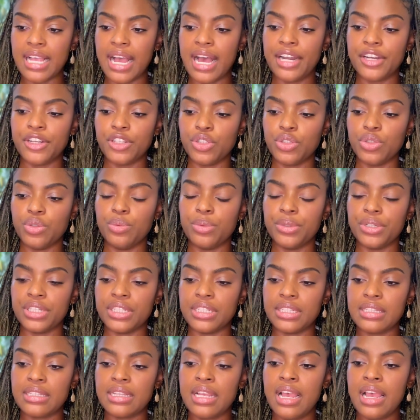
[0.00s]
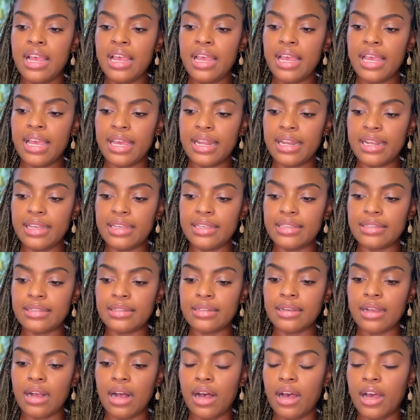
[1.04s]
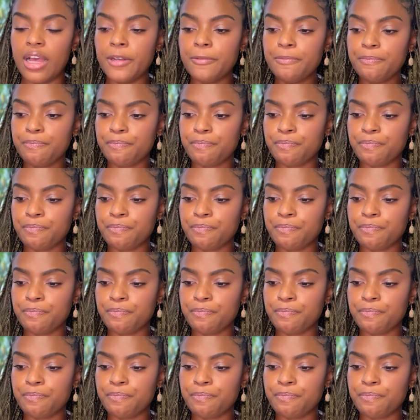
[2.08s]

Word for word: attitude where it's it is god